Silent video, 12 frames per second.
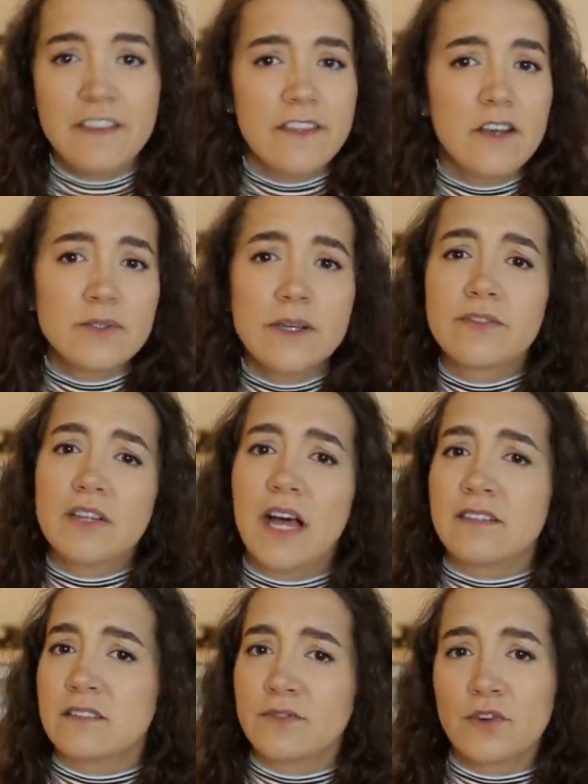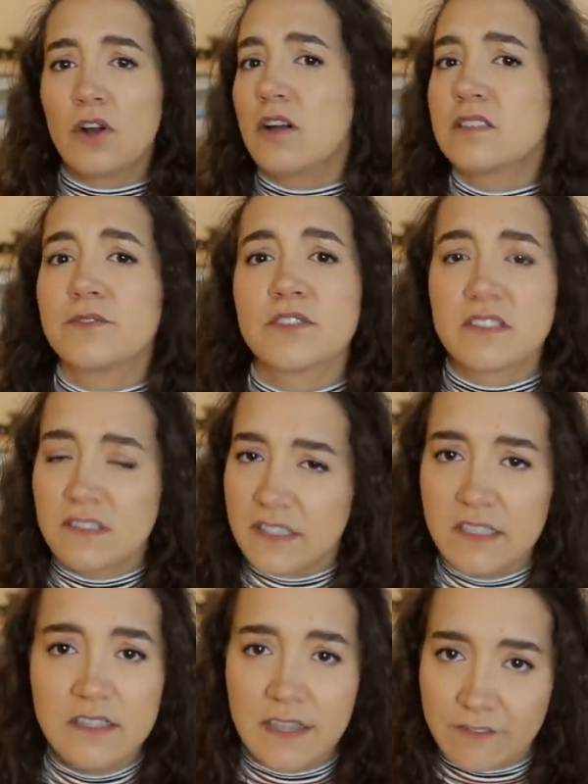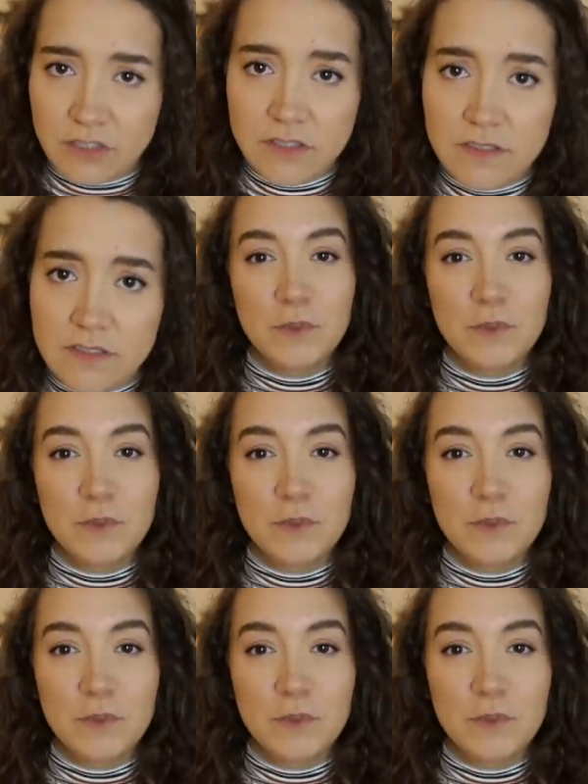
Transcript: They also have classes for all different skill levels,